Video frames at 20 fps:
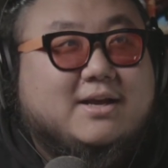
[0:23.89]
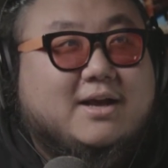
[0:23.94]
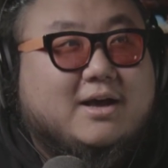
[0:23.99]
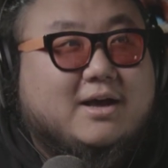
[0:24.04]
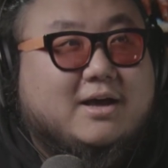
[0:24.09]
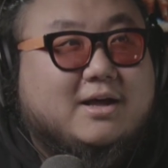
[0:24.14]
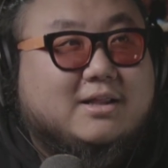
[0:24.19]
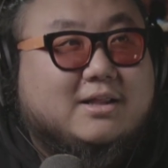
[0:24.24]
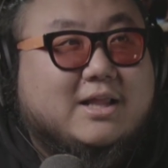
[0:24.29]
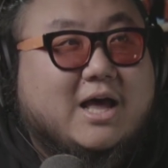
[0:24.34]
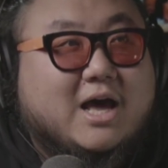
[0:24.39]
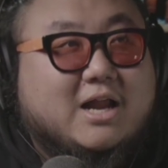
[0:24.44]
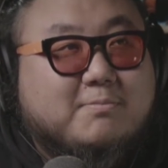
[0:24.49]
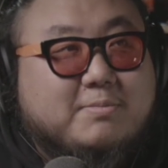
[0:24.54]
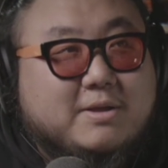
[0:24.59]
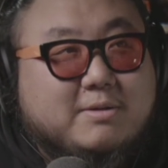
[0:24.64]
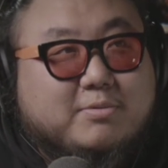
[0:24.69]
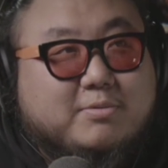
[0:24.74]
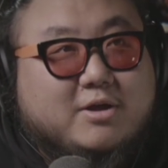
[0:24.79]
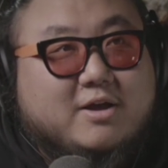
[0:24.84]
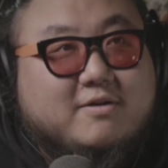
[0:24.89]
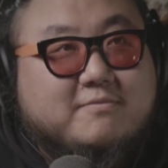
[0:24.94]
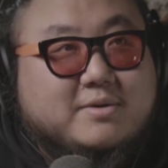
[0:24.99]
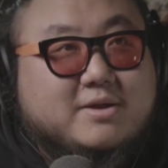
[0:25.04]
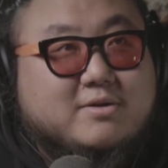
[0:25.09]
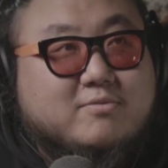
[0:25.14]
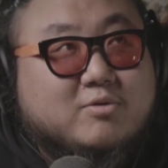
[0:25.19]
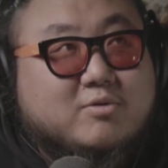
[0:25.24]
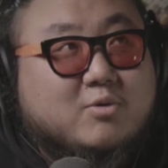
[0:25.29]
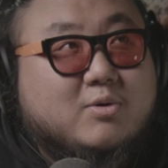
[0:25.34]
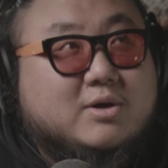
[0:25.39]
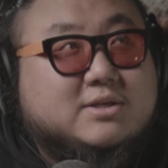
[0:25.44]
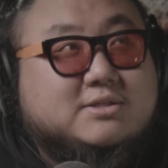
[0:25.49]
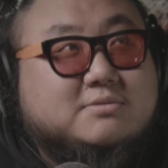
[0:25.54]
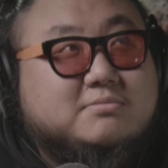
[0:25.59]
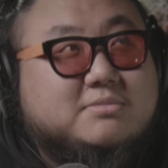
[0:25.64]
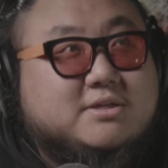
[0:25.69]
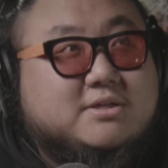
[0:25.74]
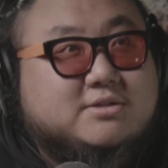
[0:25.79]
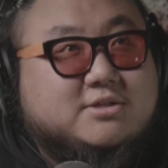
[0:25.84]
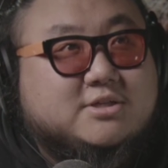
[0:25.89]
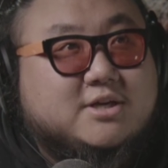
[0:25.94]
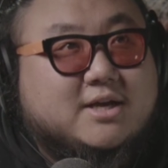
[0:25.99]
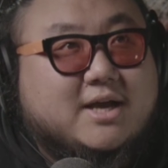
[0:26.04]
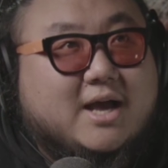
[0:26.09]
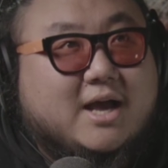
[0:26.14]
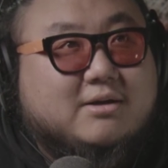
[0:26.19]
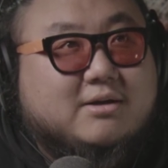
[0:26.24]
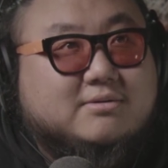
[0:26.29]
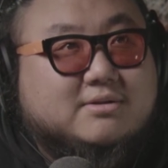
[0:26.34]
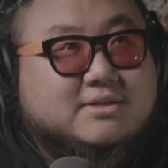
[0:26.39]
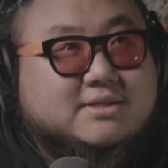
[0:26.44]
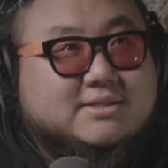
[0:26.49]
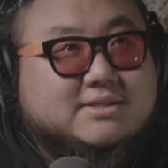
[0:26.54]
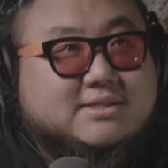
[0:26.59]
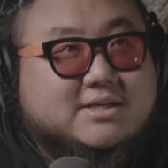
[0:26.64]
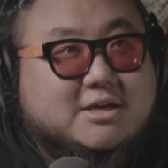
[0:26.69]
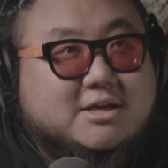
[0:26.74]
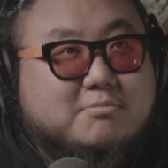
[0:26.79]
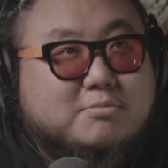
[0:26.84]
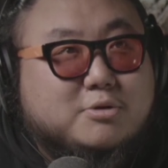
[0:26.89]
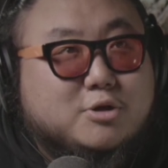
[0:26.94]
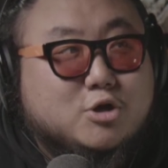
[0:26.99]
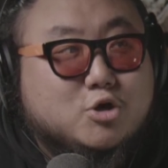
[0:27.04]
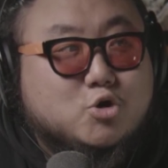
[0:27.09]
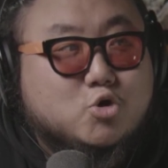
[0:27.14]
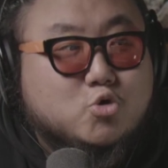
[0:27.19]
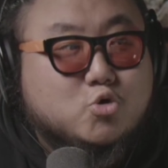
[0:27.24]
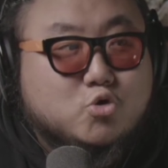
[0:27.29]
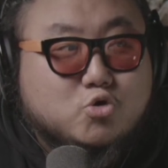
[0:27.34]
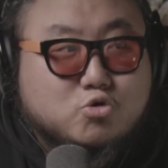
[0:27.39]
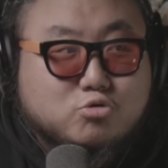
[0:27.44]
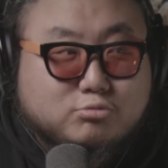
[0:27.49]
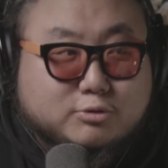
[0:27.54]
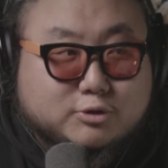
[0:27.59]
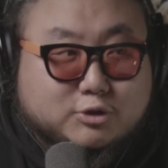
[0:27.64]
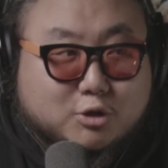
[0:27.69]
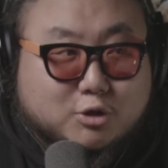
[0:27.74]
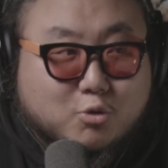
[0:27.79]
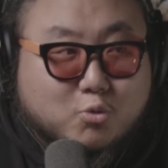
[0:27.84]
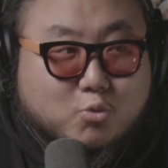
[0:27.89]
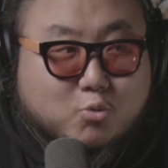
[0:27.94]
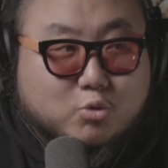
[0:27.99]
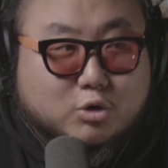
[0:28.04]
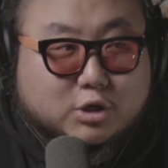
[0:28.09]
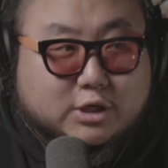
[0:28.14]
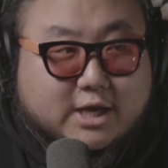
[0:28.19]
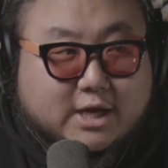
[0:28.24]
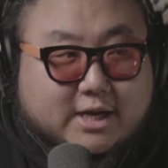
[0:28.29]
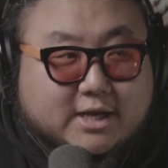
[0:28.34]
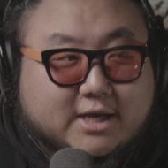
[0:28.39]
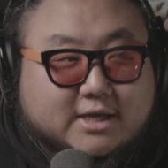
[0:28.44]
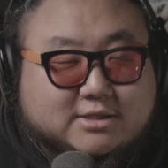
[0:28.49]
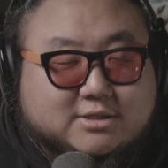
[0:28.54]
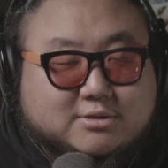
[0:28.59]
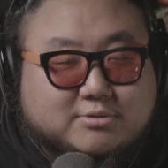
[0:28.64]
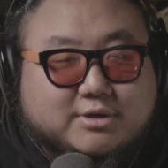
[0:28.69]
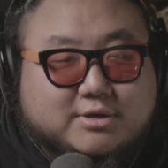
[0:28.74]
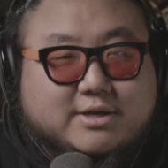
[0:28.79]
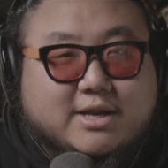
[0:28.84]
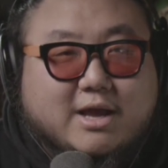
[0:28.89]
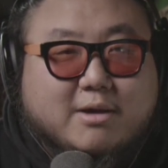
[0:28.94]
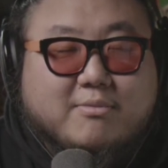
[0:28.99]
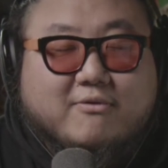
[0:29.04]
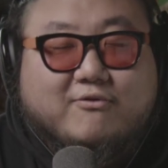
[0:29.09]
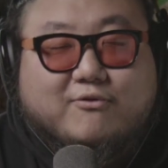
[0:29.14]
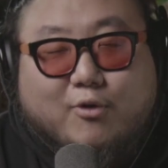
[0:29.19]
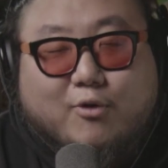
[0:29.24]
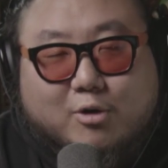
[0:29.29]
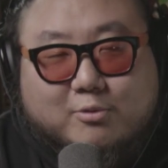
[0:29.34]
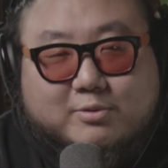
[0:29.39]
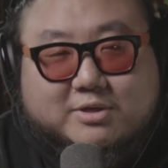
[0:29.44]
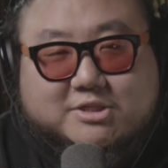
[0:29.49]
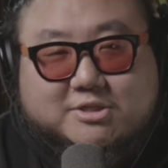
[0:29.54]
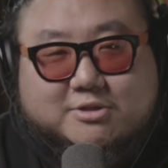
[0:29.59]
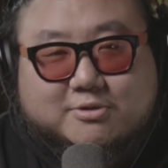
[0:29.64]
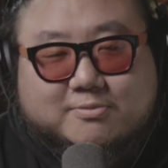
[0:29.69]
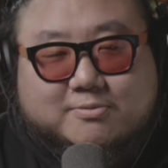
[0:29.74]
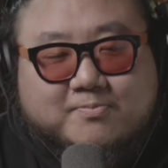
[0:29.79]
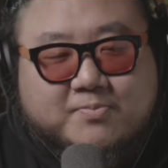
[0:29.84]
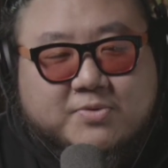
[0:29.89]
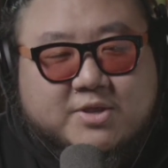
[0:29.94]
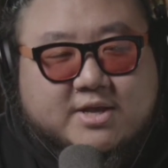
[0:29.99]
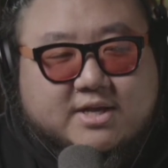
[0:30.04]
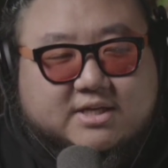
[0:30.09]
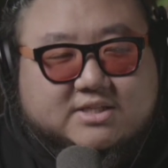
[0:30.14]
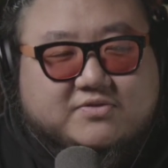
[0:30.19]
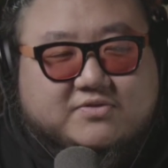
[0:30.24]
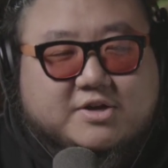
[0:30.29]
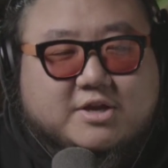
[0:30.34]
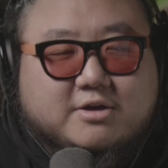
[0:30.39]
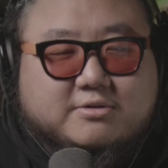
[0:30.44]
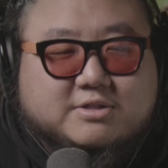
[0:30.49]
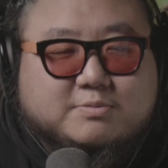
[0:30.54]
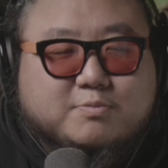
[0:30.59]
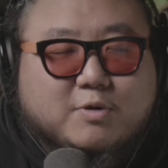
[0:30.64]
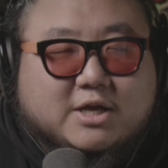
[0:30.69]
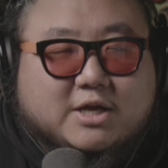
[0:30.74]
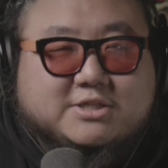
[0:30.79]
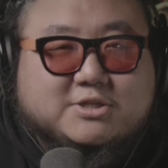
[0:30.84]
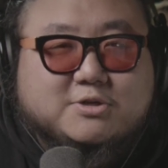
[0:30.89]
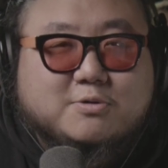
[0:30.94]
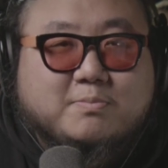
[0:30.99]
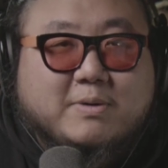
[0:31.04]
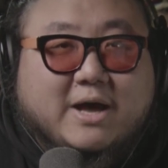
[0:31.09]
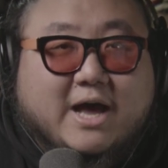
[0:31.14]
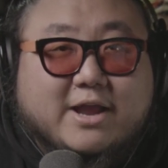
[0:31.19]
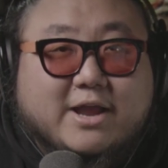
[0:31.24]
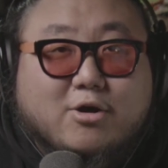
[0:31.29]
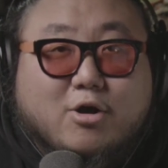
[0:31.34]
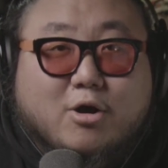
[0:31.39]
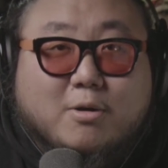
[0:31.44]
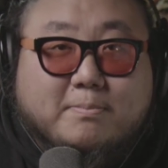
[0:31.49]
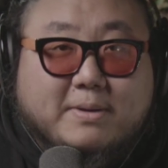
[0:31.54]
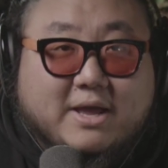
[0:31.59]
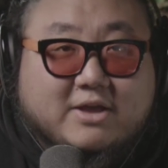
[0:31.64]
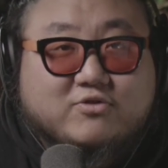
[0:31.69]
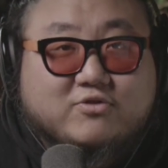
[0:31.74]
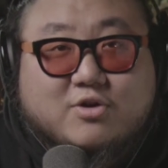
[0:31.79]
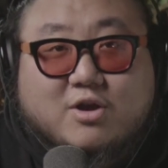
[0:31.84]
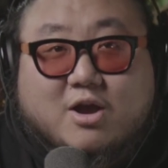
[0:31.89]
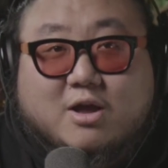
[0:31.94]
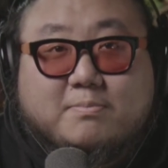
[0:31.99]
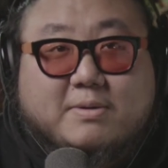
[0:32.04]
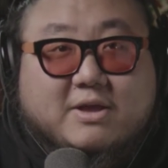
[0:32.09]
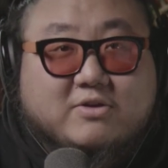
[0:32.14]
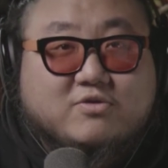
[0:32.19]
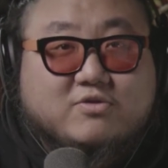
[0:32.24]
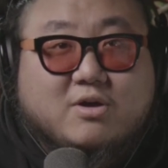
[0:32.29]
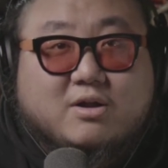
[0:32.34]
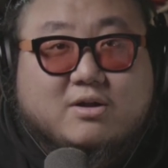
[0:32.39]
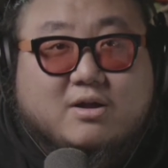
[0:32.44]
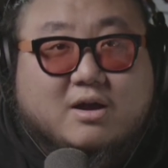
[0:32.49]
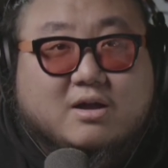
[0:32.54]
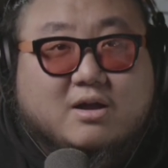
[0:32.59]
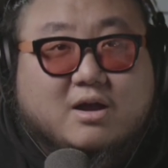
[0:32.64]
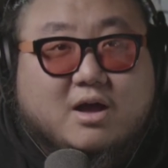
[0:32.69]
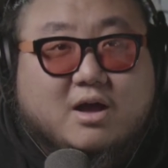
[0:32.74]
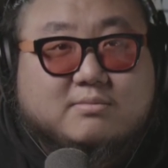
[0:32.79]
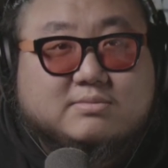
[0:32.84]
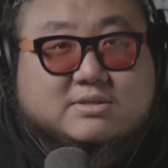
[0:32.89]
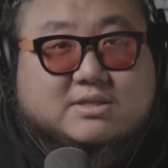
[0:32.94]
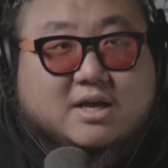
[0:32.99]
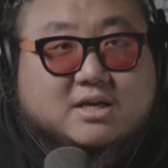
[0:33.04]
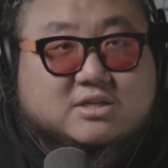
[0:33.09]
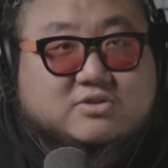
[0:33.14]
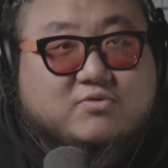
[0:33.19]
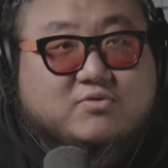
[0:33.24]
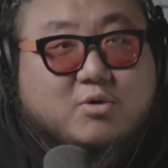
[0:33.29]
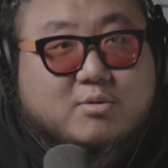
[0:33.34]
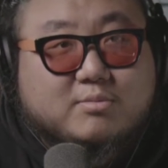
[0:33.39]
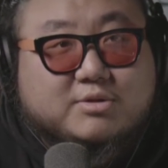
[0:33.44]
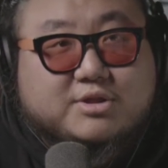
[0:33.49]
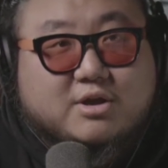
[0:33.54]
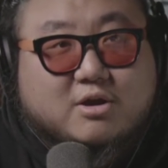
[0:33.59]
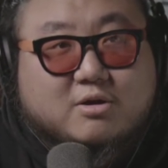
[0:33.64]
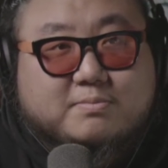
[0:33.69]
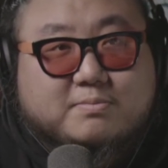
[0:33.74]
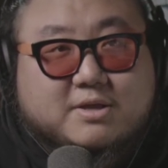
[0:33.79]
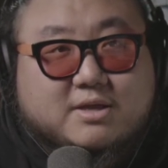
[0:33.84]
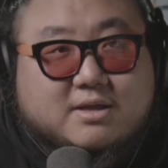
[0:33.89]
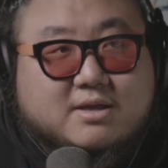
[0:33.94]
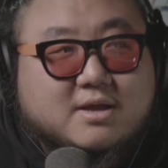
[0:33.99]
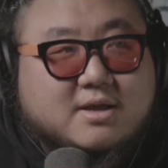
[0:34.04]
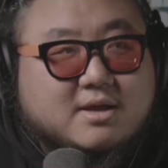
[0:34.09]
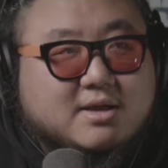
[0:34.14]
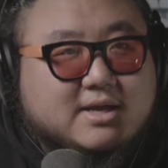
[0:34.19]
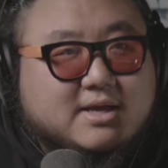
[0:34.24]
A lot of people have been requesting me to check out this debut. So we're getting into it. Now, before we do, this video is brought to you by our Patreon, patreon.com/formoftherapy.